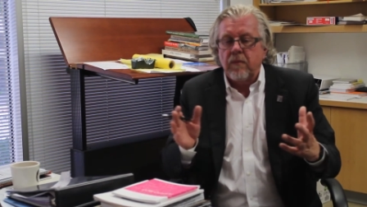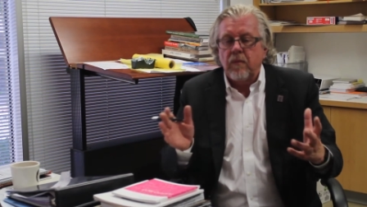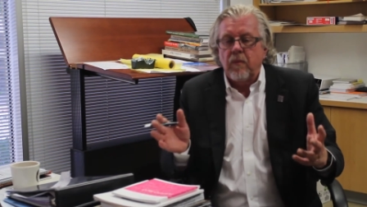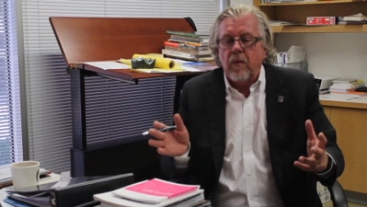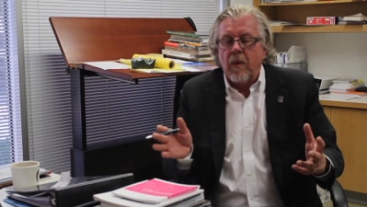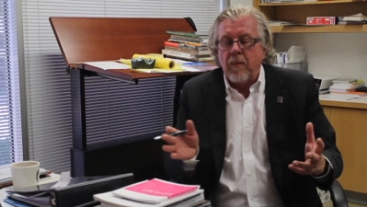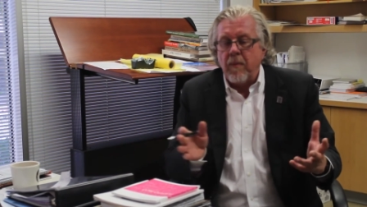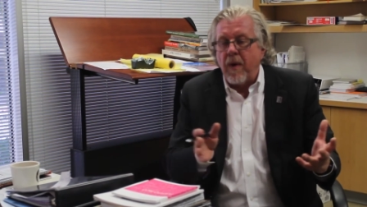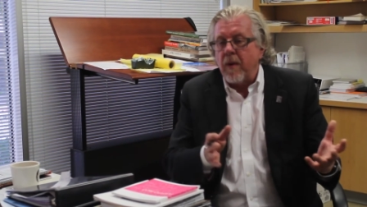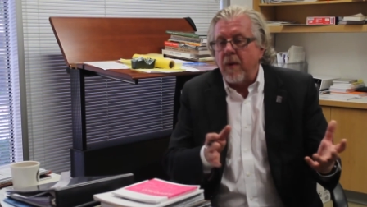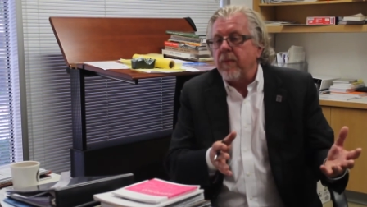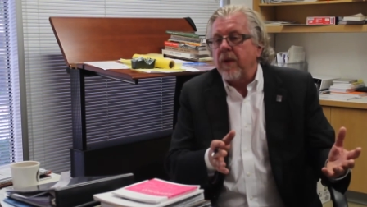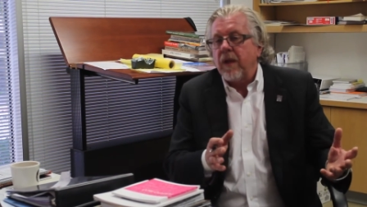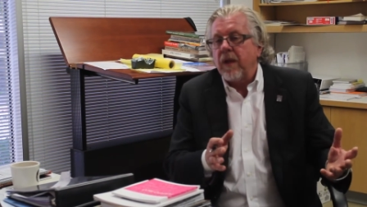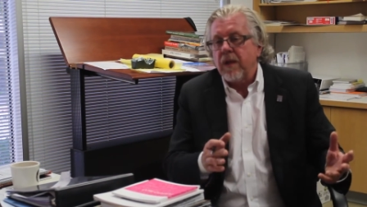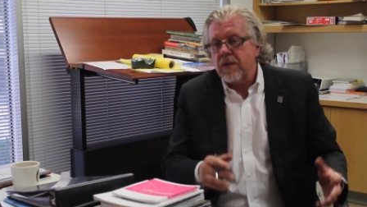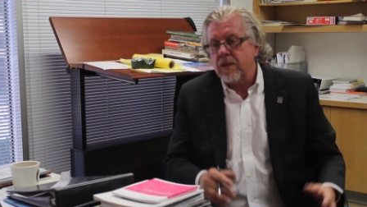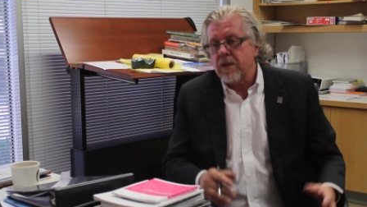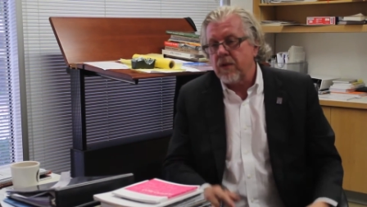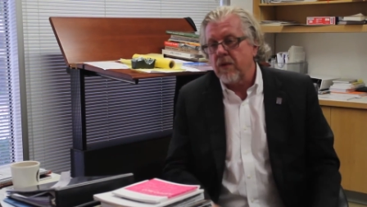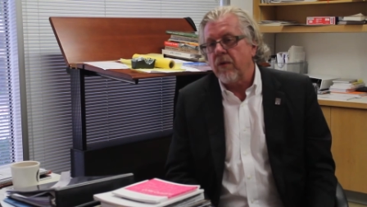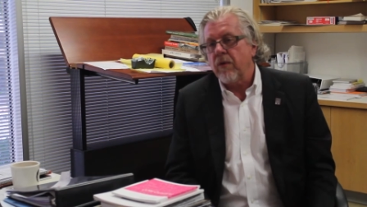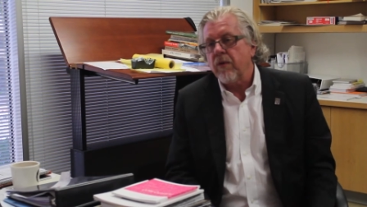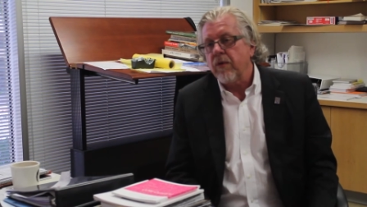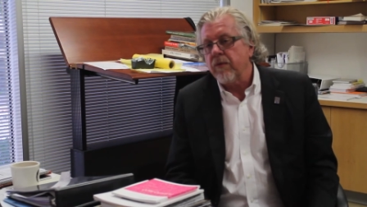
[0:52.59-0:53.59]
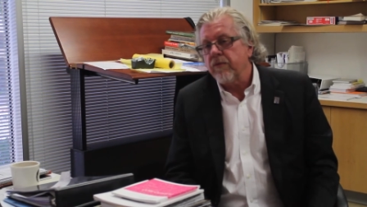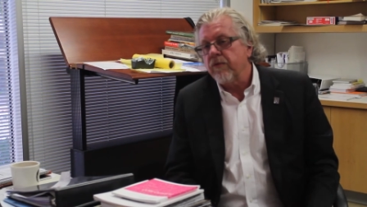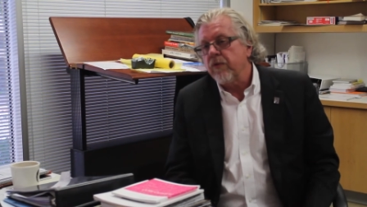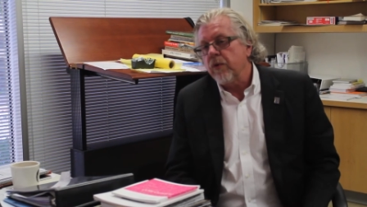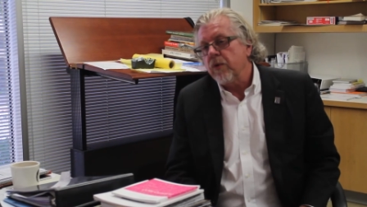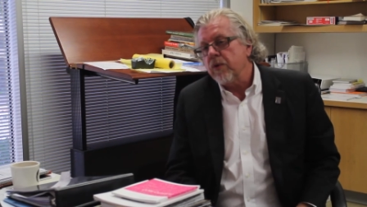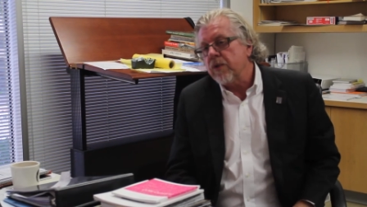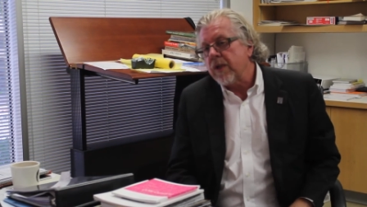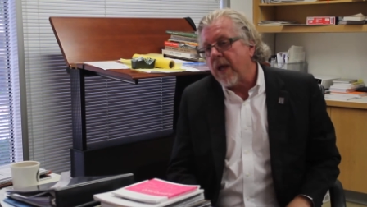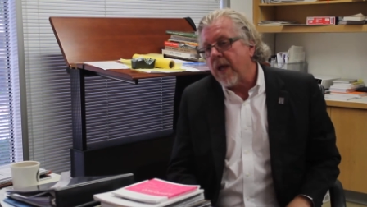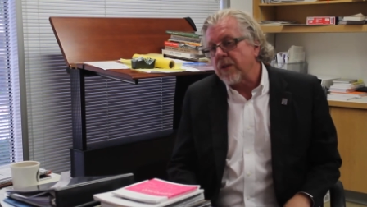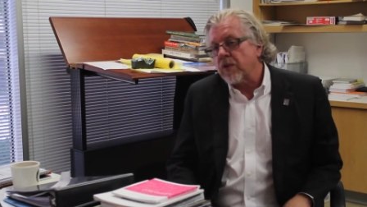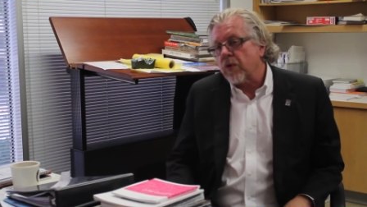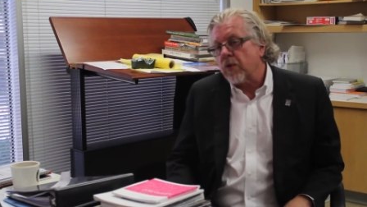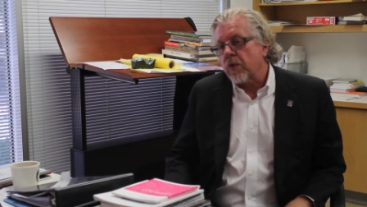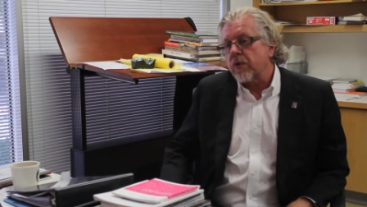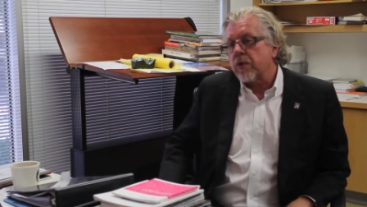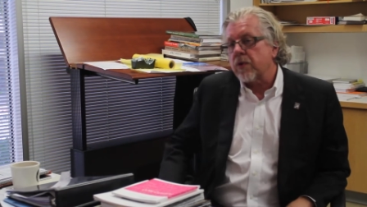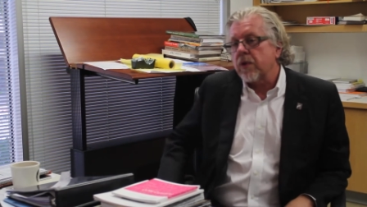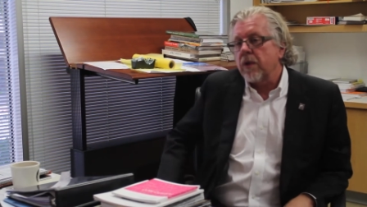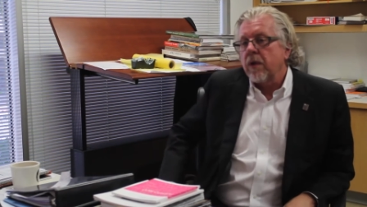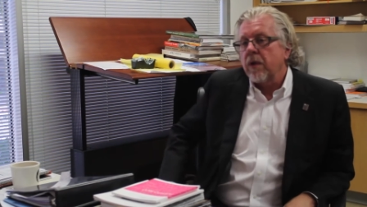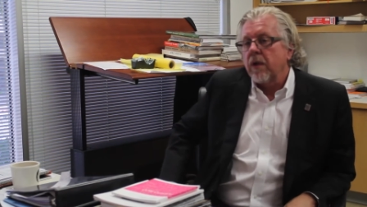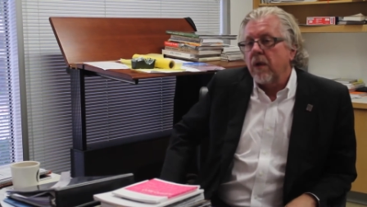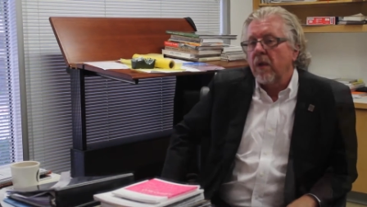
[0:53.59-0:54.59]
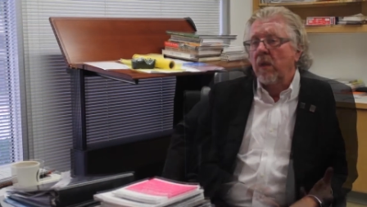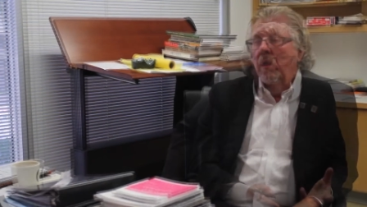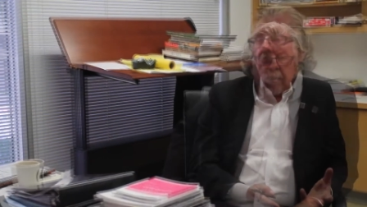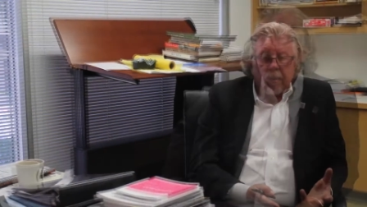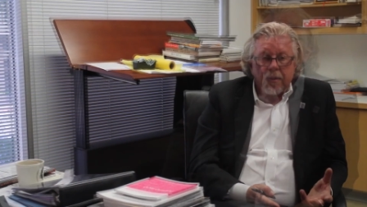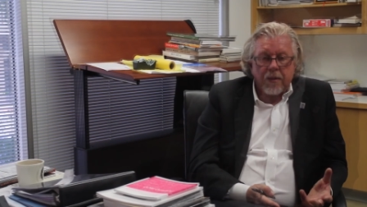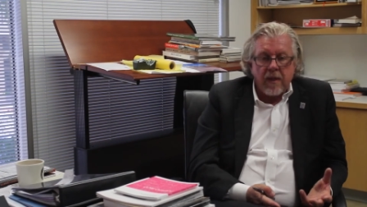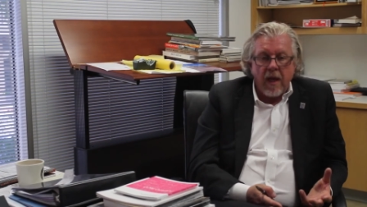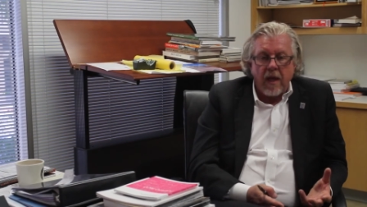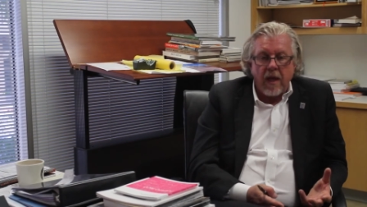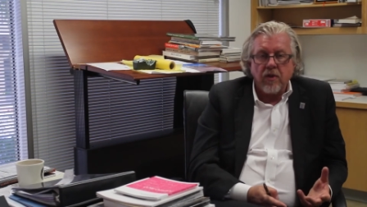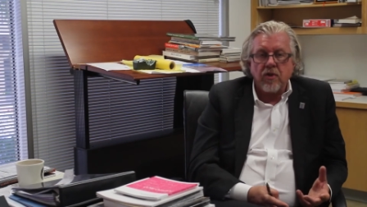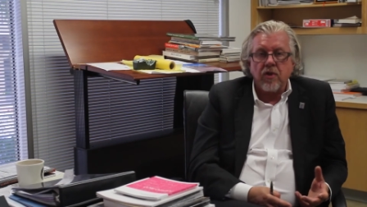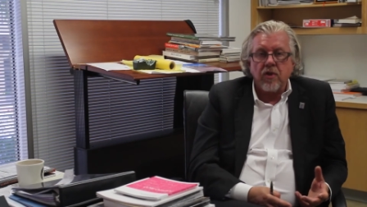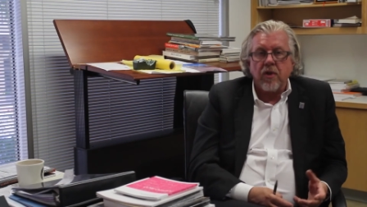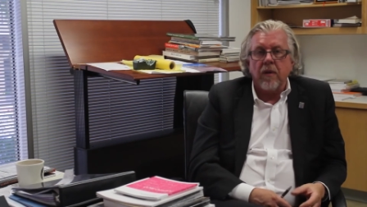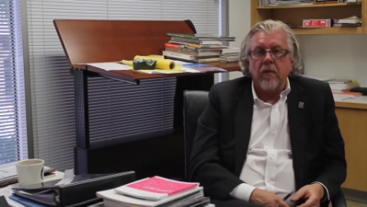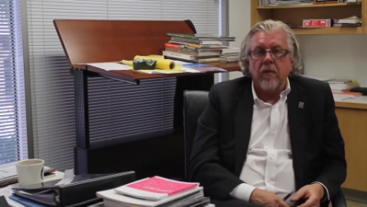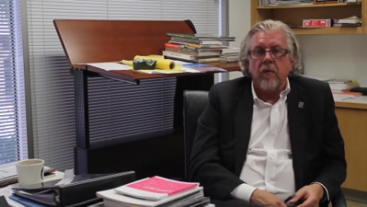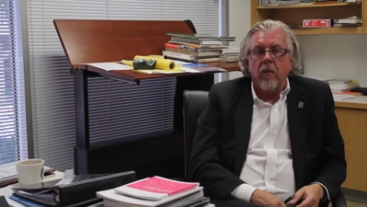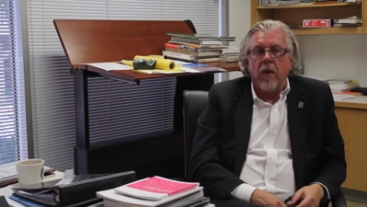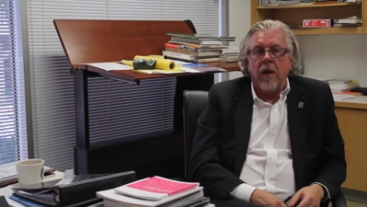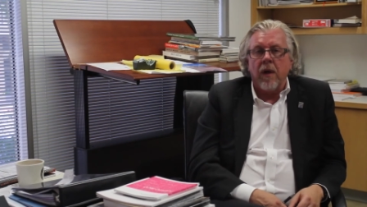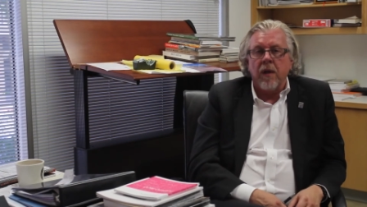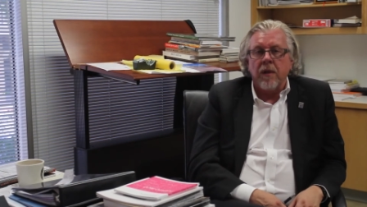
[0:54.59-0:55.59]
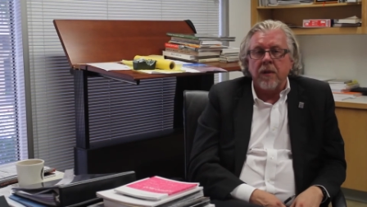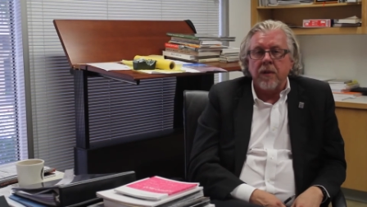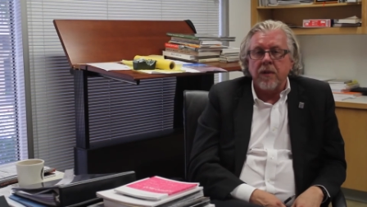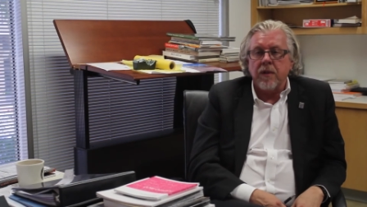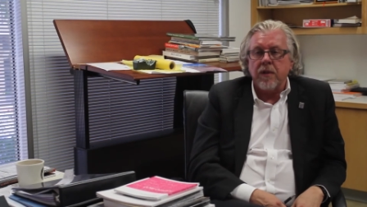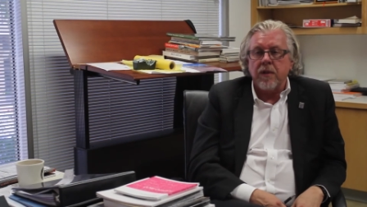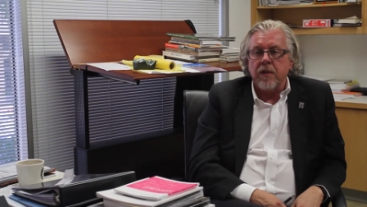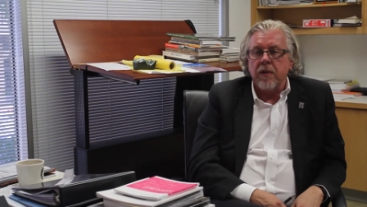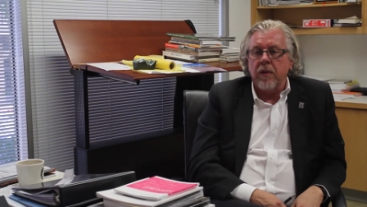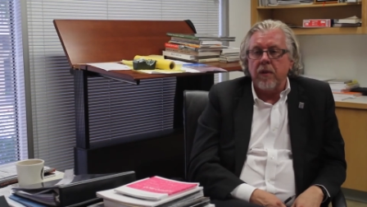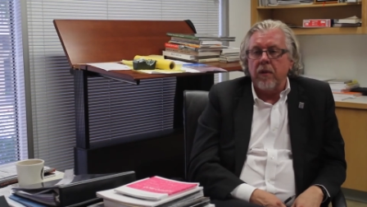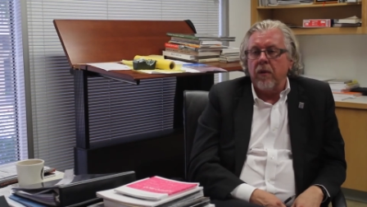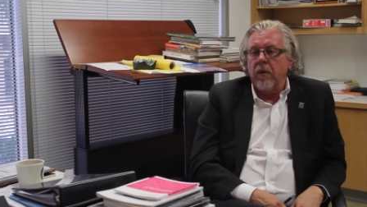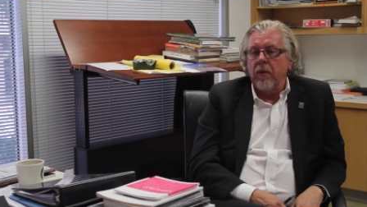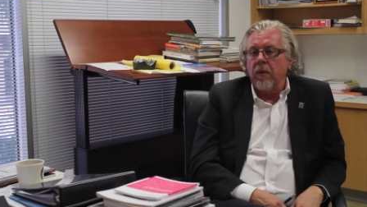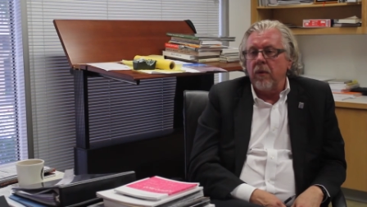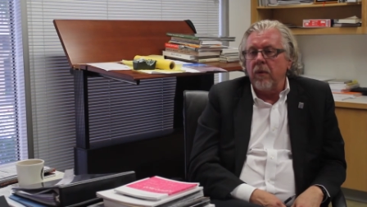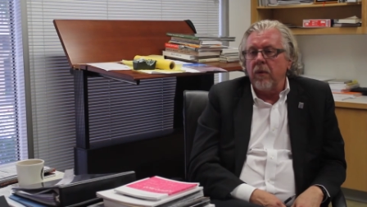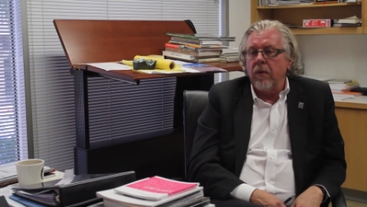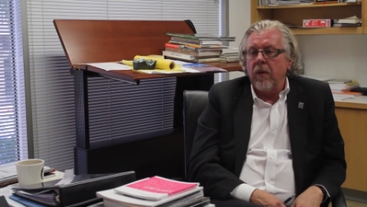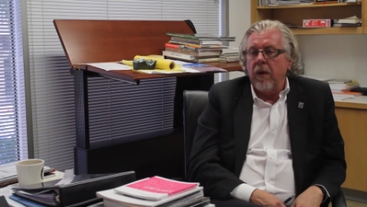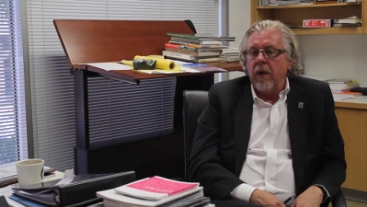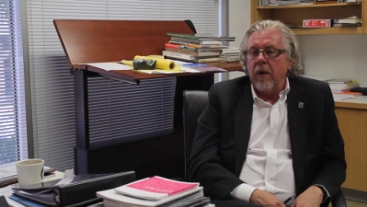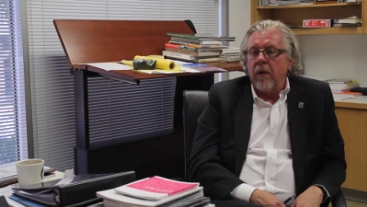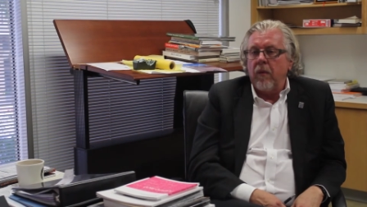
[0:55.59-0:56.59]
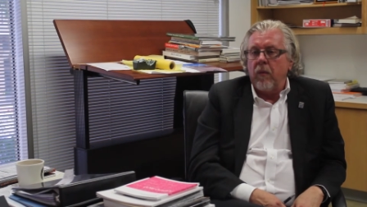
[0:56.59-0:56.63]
what might be considered a food desert. The intention was to